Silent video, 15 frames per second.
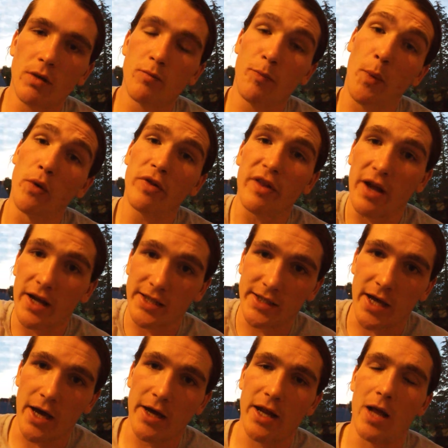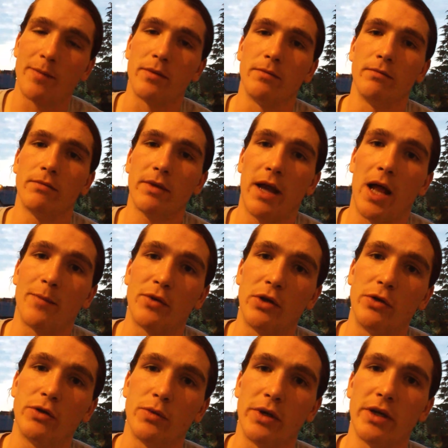Both diets can help you
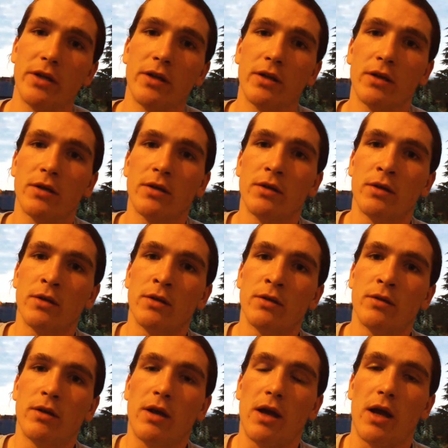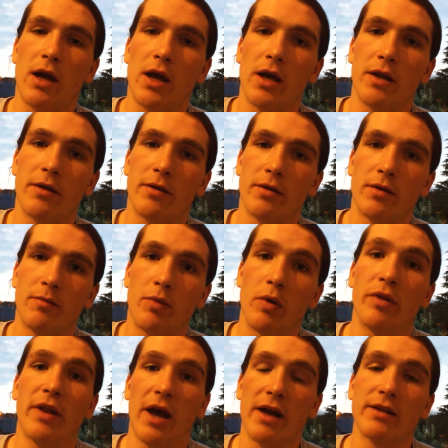lose weight, and
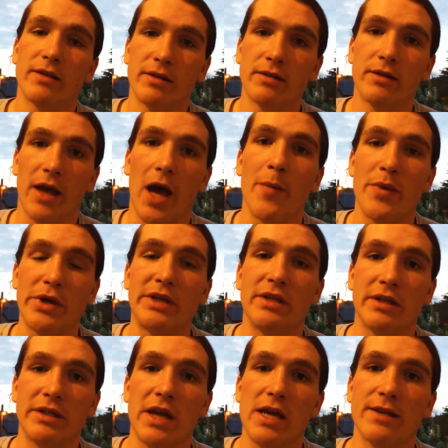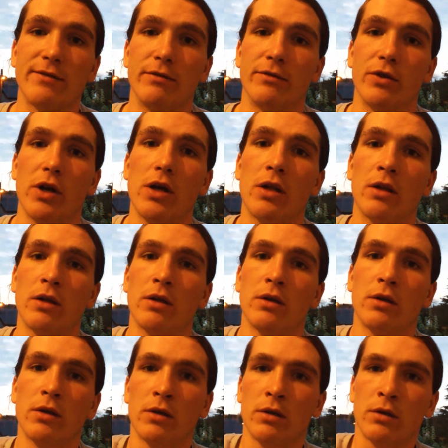both diets can be successful overall.
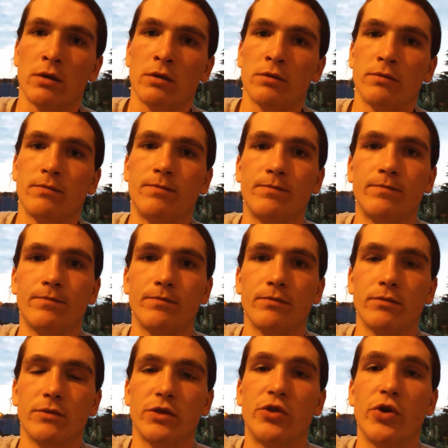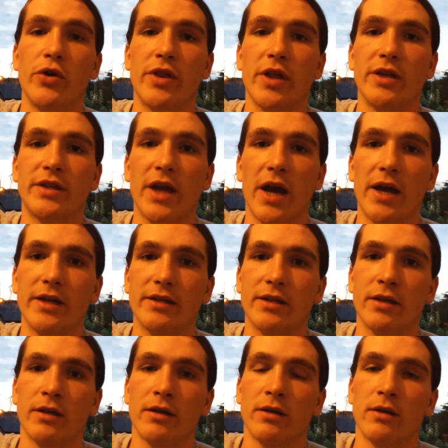Truth is, guys,
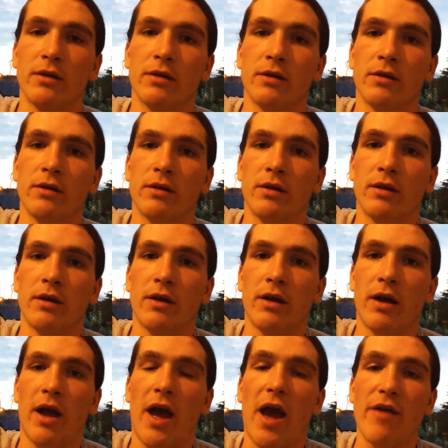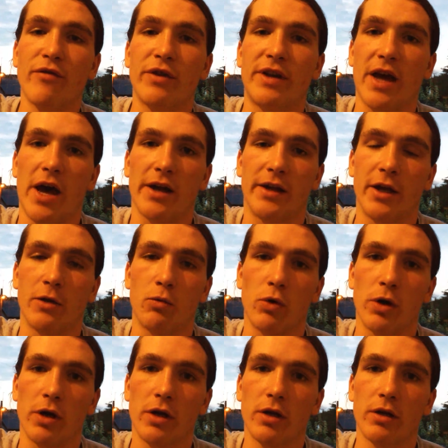every diet can
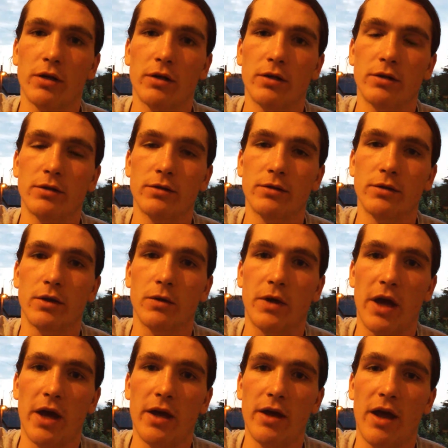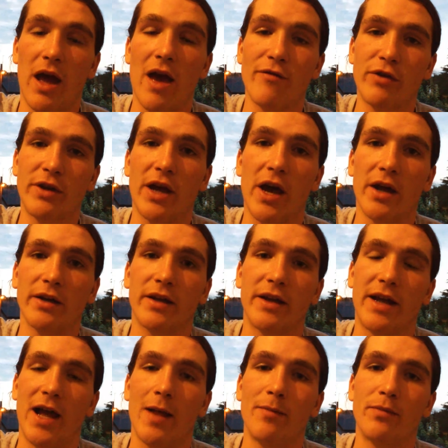work, okay? Every diet can
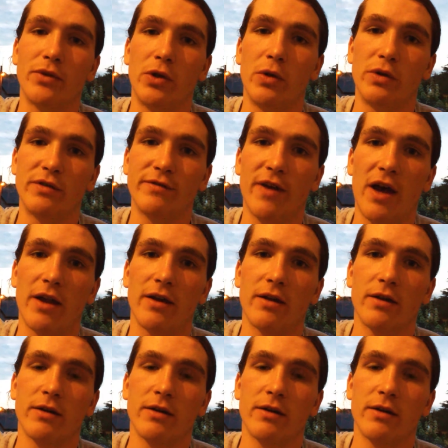help you lose fat.